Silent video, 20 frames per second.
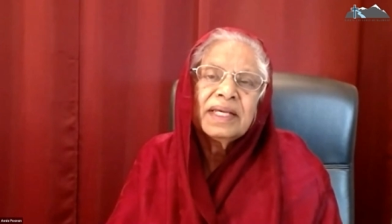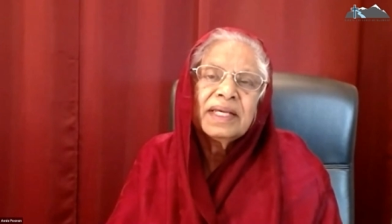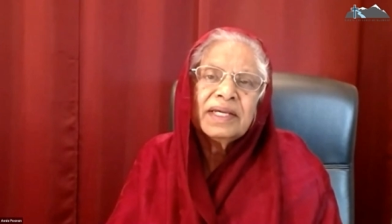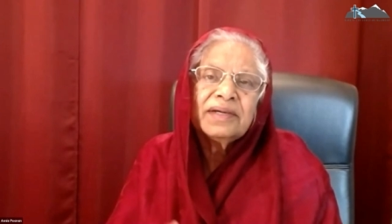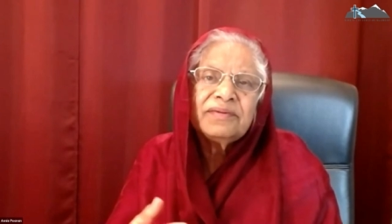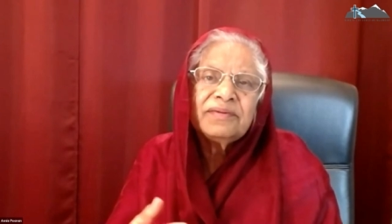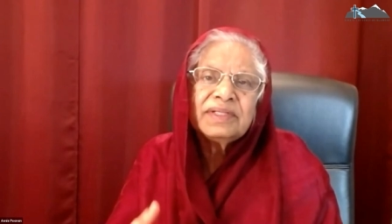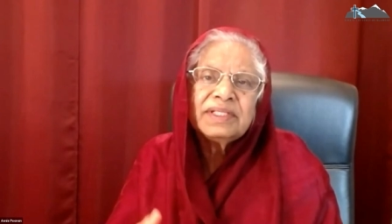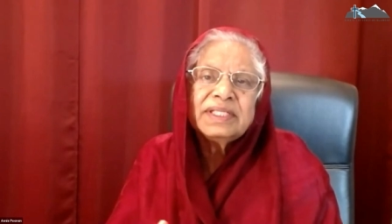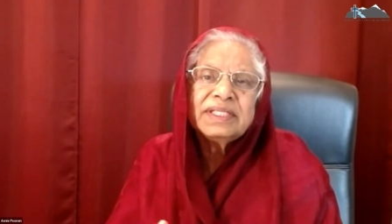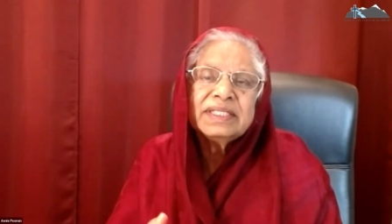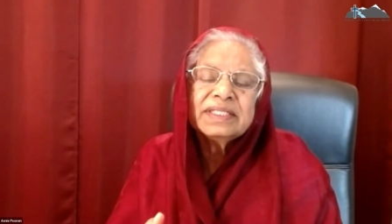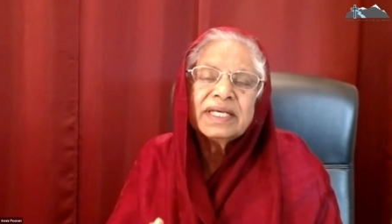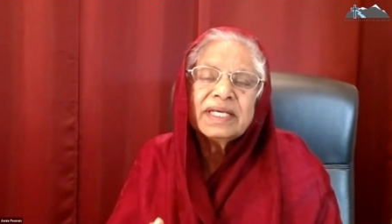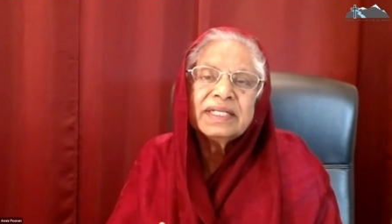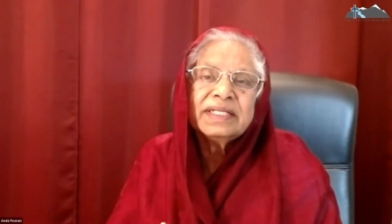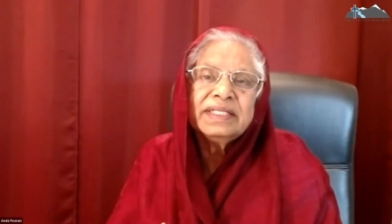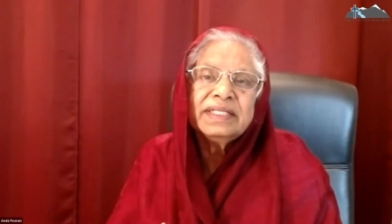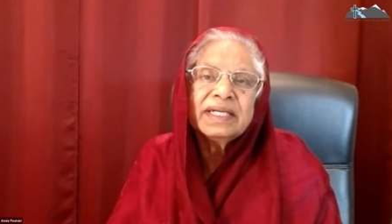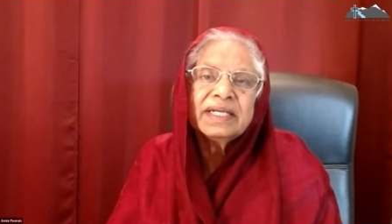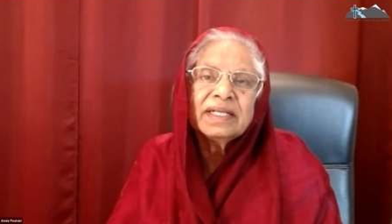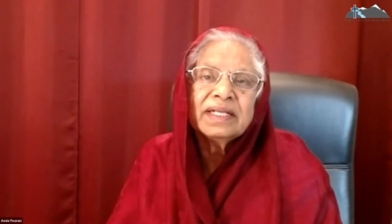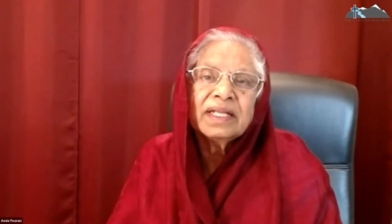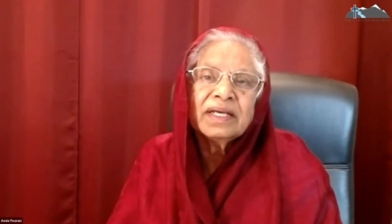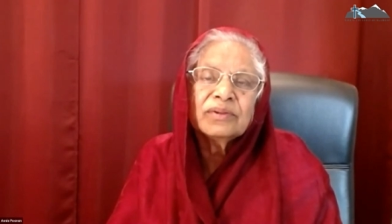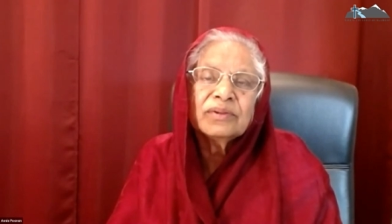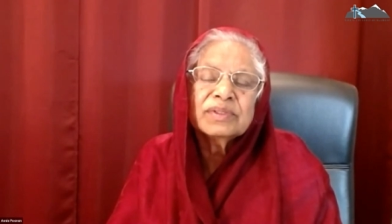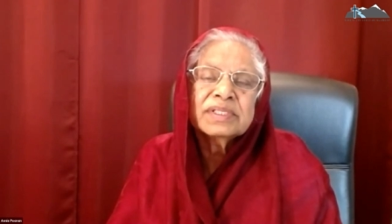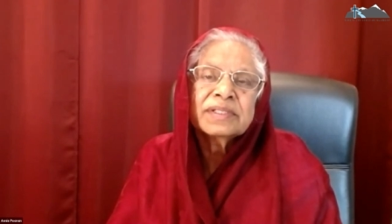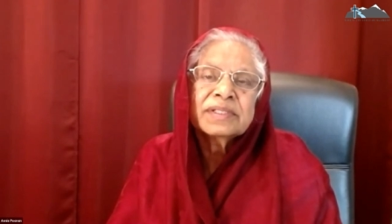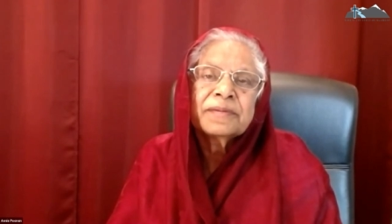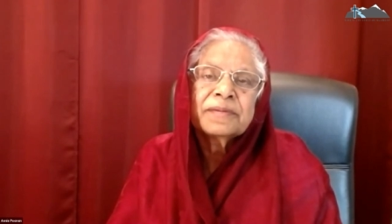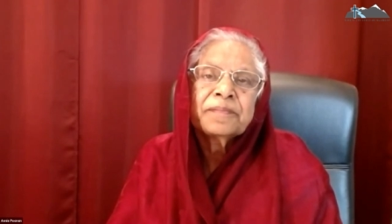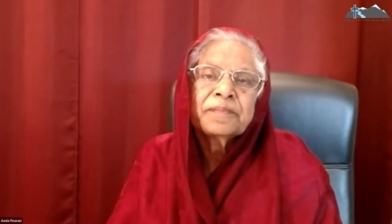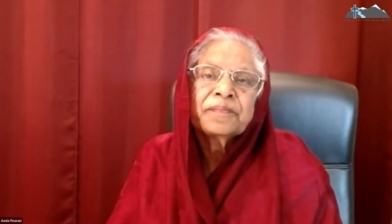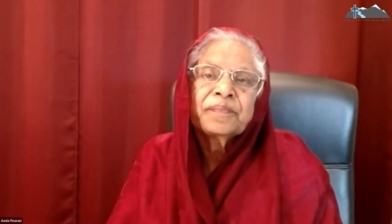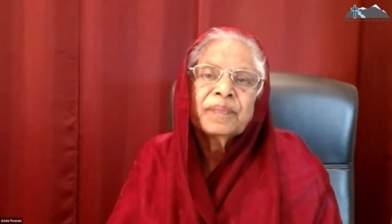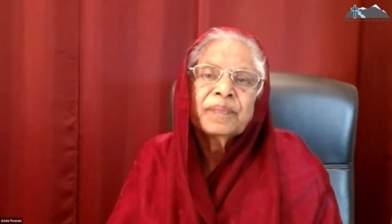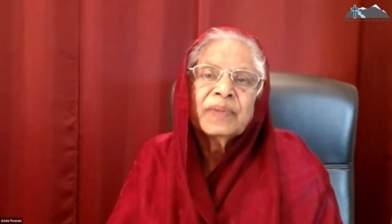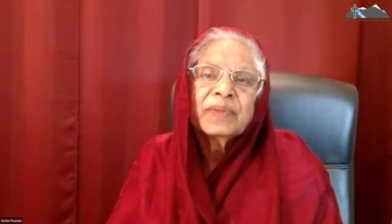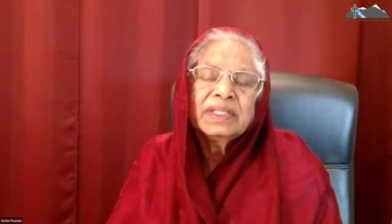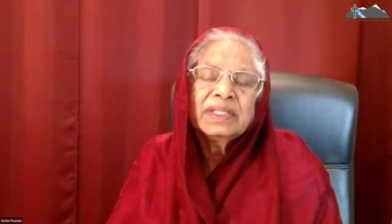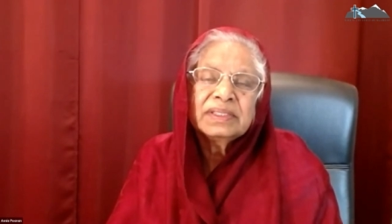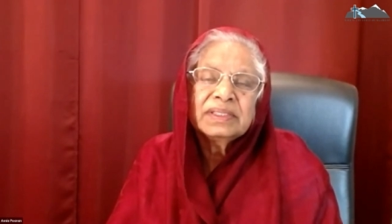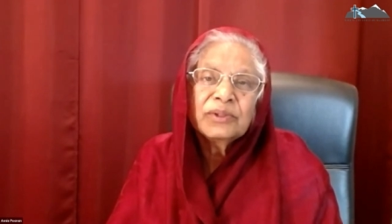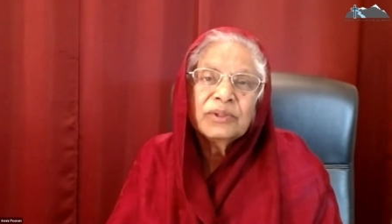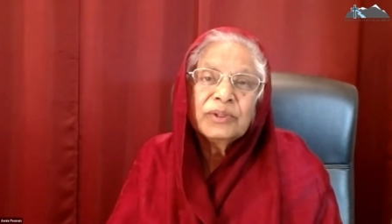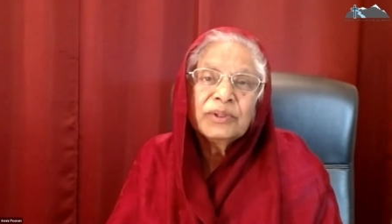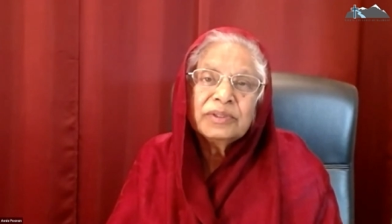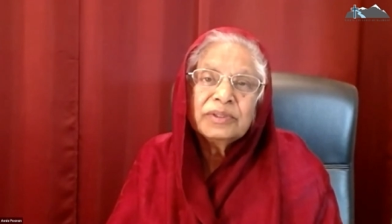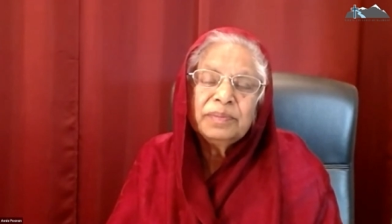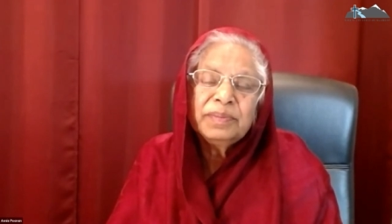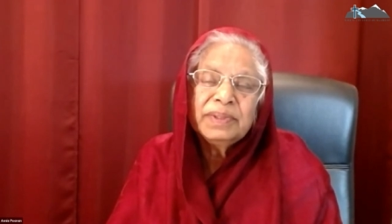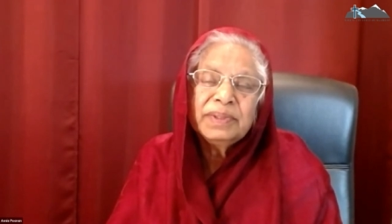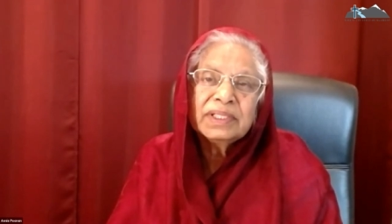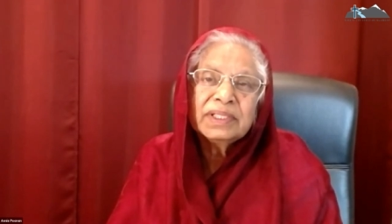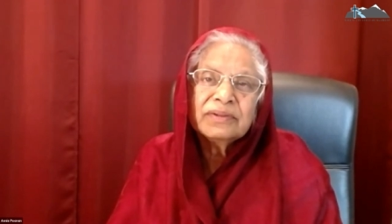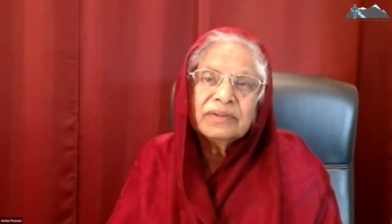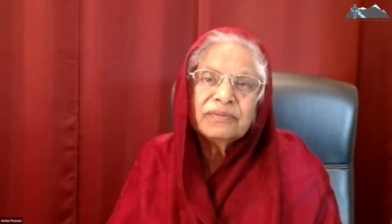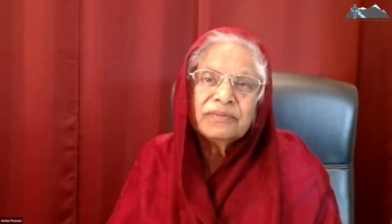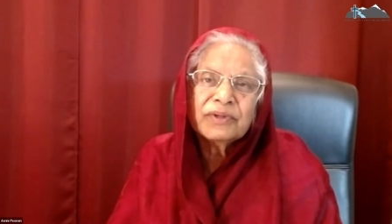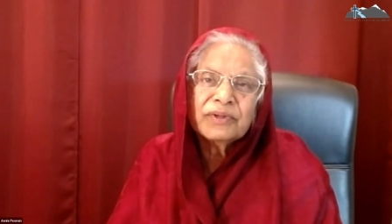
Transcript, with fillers: Everything that He allows is going to be a,